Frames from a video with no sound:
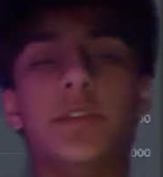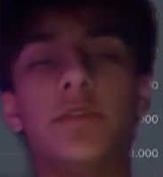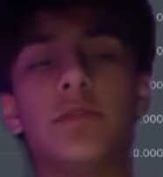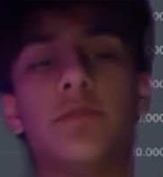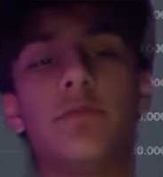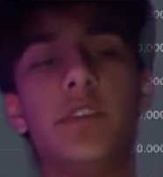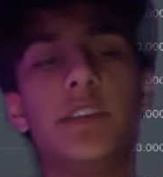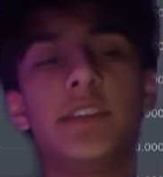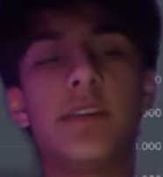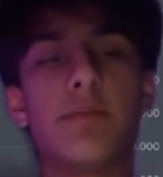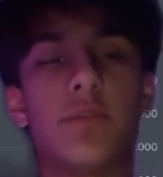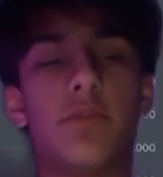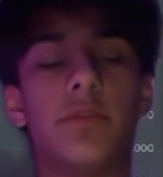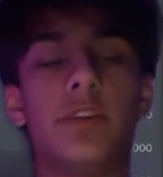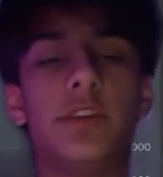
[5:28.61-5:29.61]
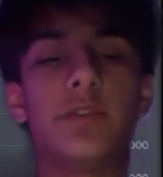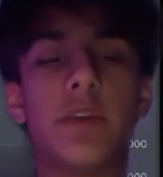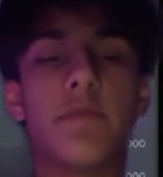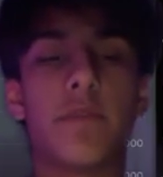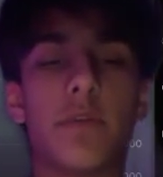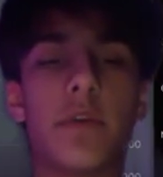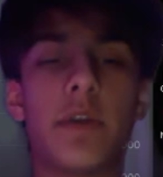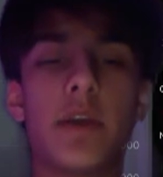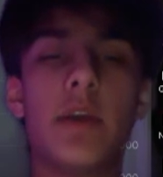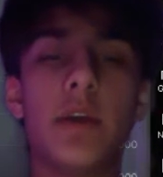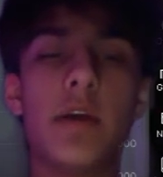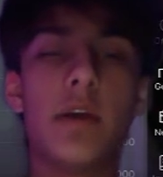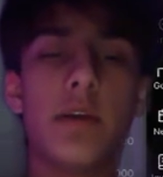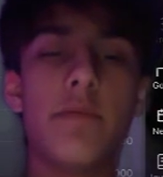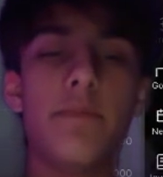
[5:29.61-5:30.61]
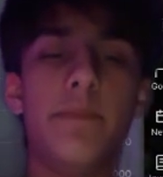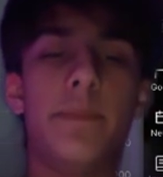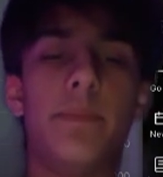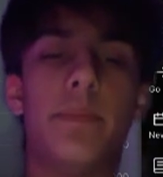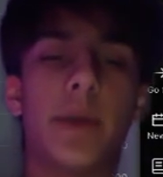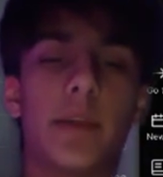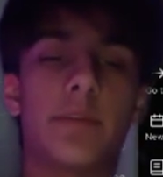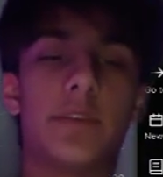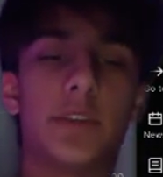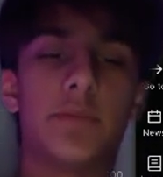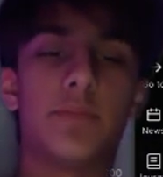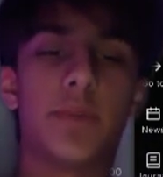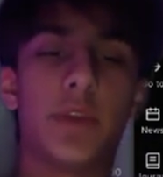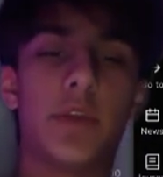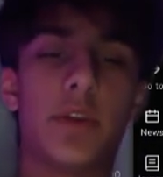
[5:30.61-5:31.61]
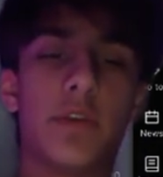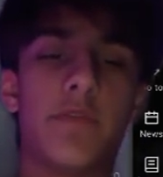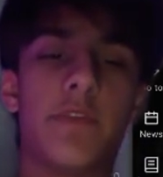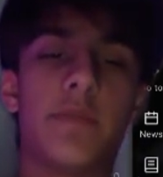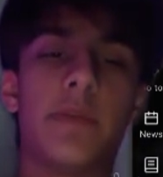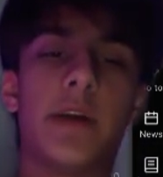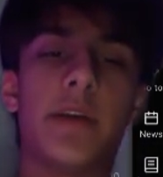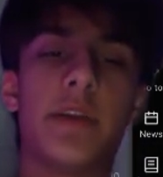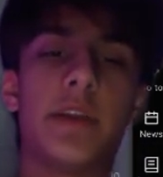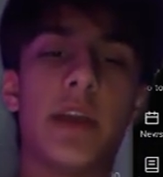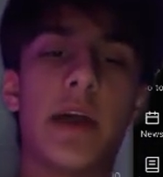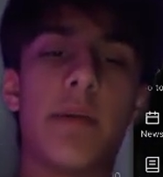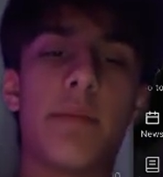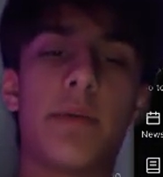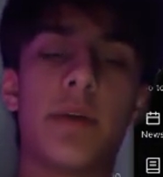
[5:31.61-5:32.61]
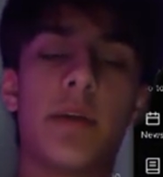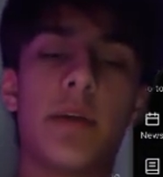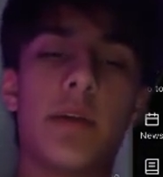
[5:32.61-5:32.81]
So it's really simple, really straightforward, like just pure fair value gap